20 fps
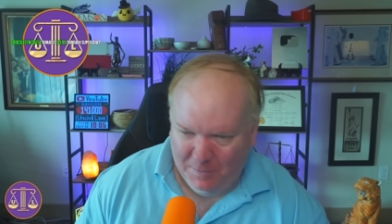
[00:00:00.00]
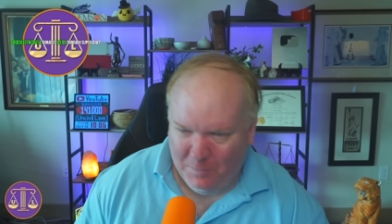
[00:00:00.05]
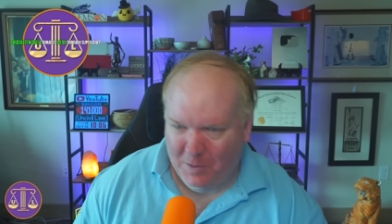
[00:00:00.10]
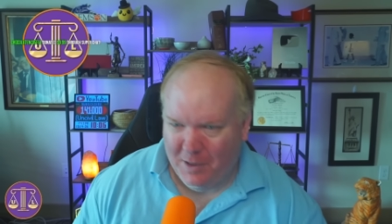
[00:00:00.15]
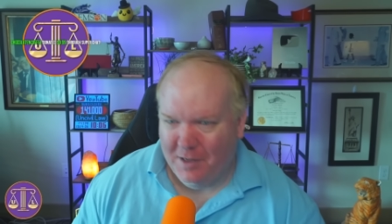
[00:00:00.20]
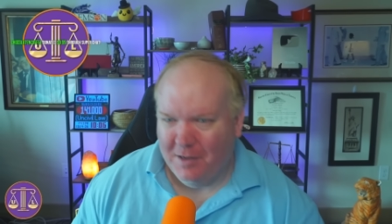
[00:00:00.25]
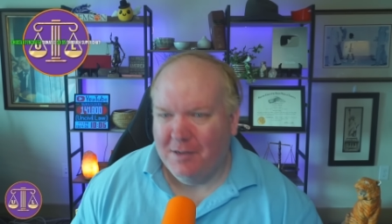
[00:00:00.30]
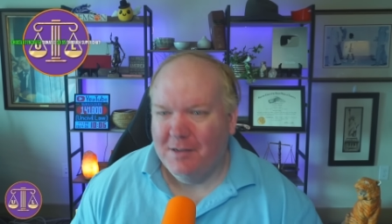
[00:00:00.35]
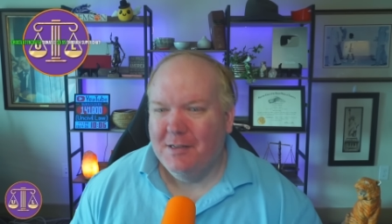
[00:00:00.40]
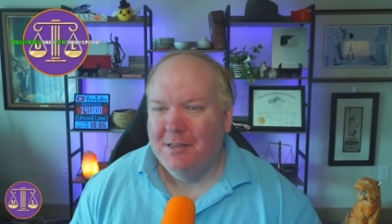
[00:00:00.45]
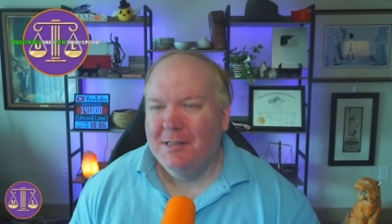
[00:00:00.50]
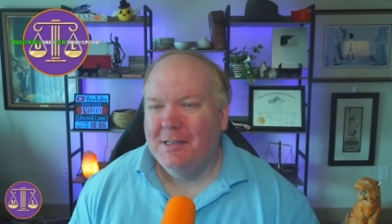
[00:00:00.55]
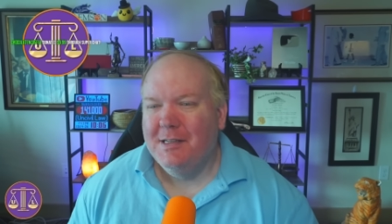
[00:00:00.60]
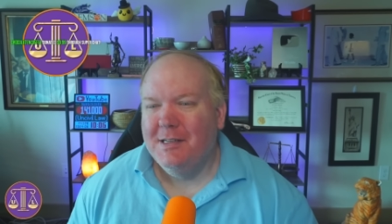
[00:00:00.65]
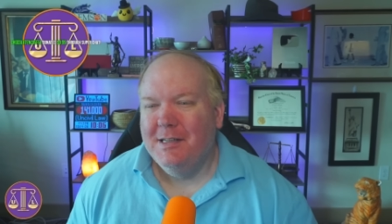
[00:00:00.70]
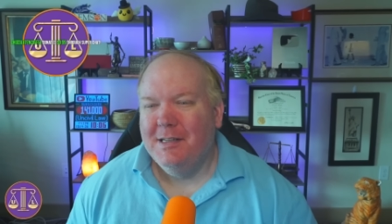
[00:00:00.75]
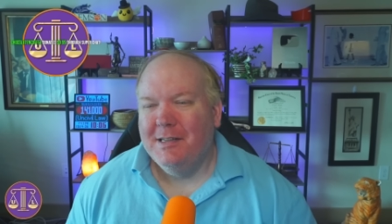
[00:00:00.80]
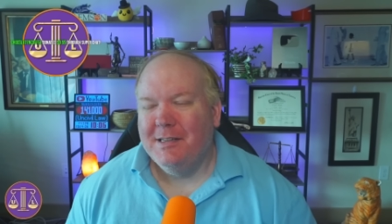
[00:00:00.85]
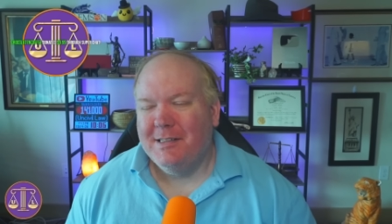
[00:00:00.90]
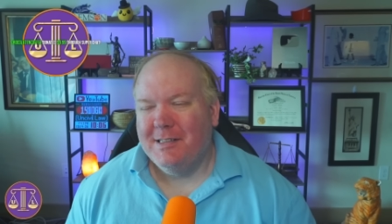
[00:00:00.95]
and well
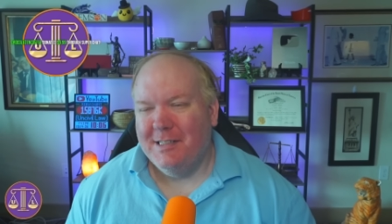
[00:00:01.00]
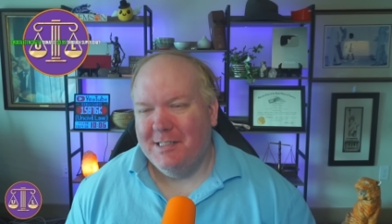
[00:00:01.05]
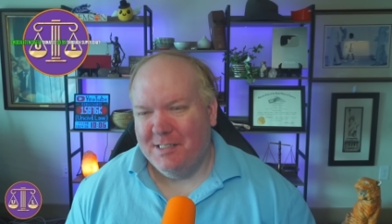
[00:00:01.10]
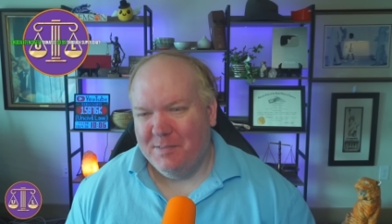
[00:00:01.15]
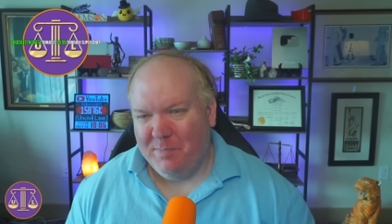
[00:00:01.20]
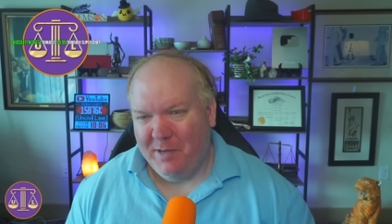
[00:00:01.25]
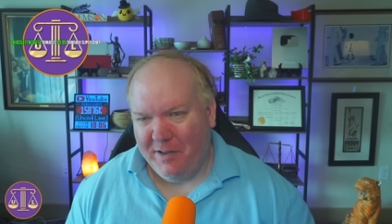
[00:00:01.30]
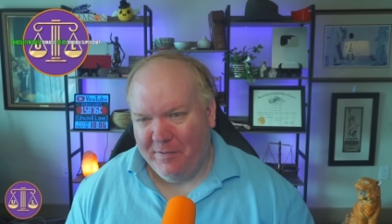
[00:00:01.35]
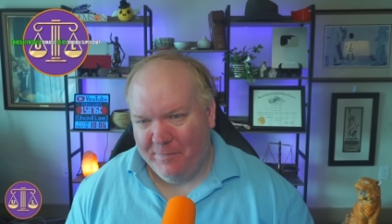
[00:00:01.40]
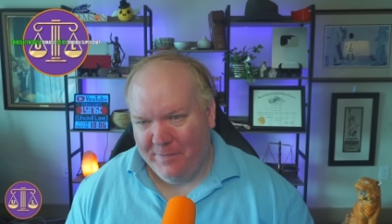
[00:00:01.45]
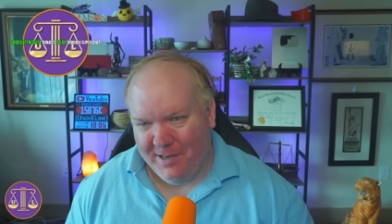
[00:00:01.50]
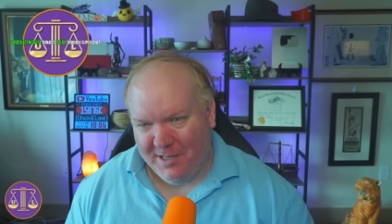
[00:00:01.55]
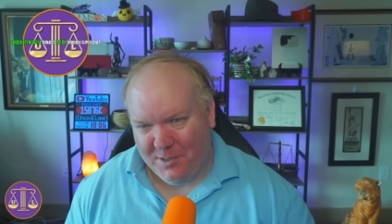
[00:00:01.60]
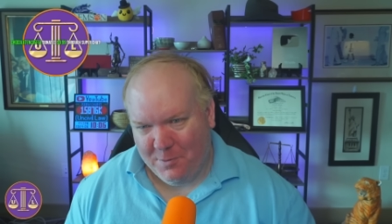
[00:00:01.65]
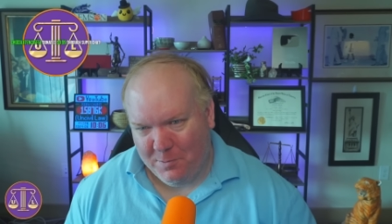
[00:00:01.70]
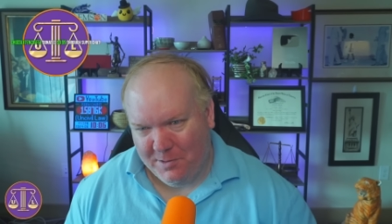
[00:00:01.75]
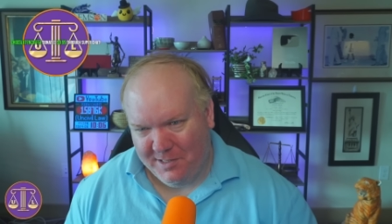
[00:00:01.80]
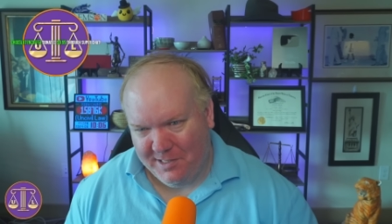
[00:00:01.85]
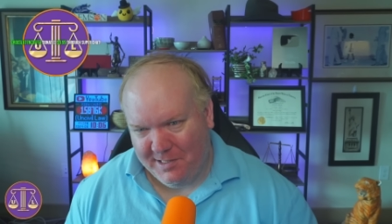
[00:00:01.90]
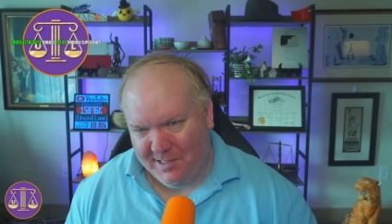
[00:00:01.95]
because
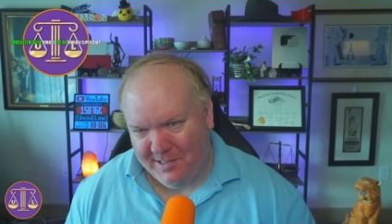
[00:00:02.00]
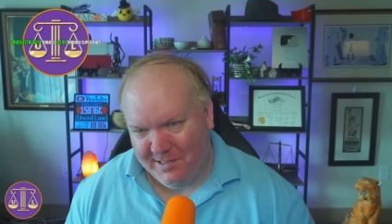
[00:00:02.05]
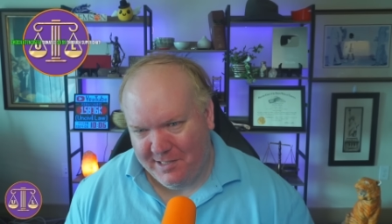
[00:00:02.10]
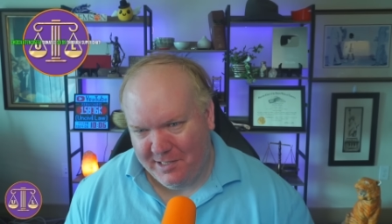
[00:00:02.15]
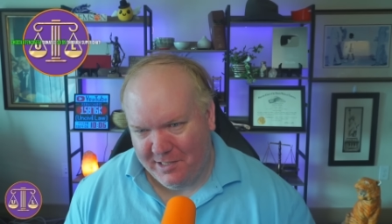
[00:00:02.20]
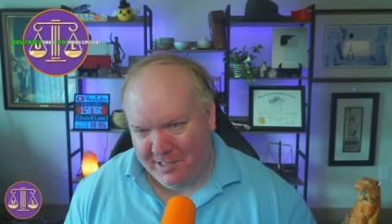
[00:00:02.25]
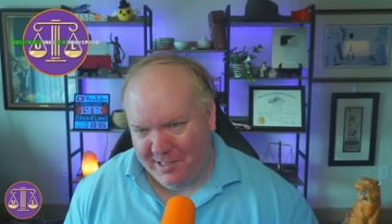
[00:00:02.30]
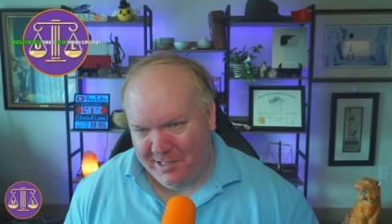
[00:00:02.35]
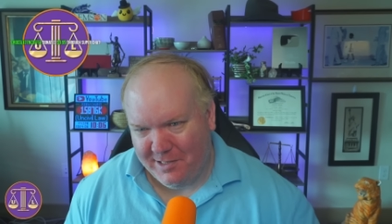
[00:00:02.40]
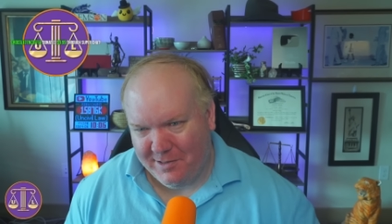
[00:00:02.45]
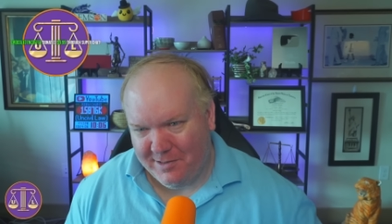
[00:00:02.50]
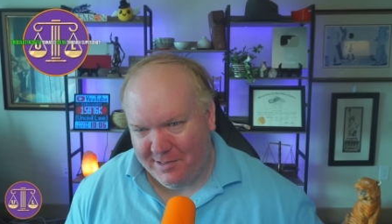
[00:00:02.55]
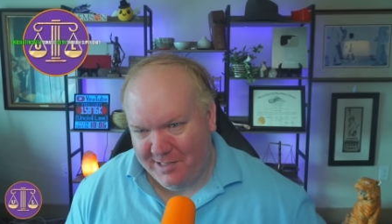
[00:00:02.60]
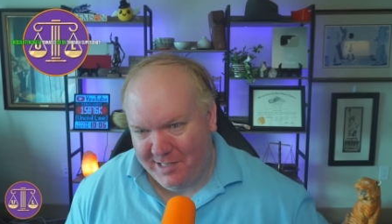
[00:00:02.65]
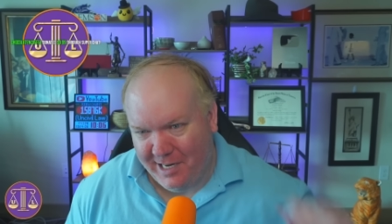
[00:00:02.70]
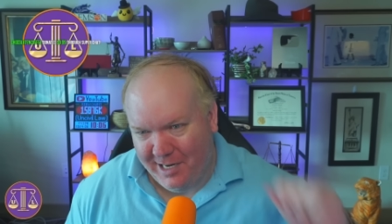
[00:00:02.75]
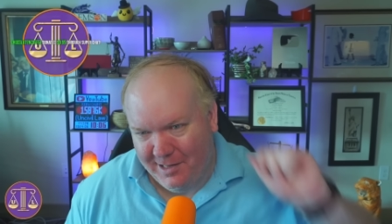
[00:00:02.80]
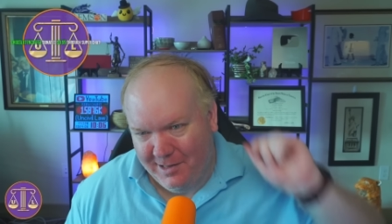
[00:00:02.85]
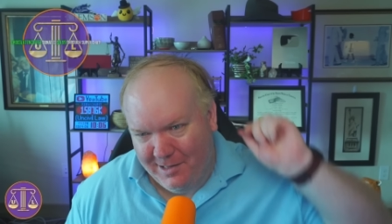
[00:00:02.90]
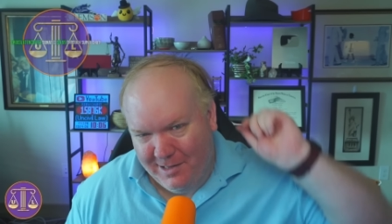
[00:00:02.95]
Beefish was a decision under
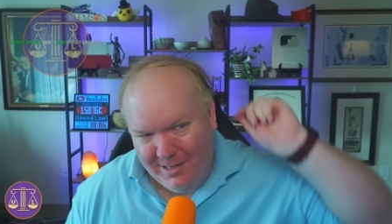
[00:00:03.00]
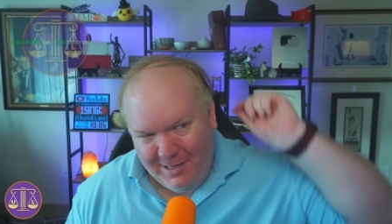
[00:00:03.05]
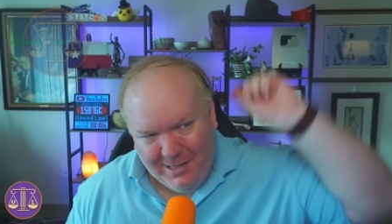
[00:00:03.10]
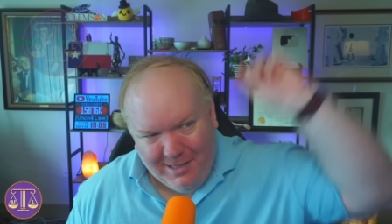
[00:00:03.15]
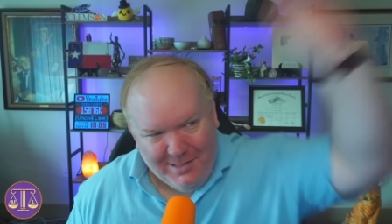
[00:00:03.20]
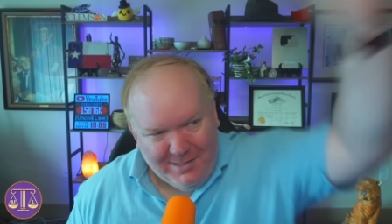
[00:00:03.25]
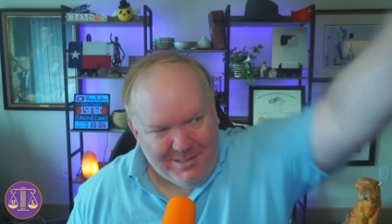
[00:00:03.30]
state law.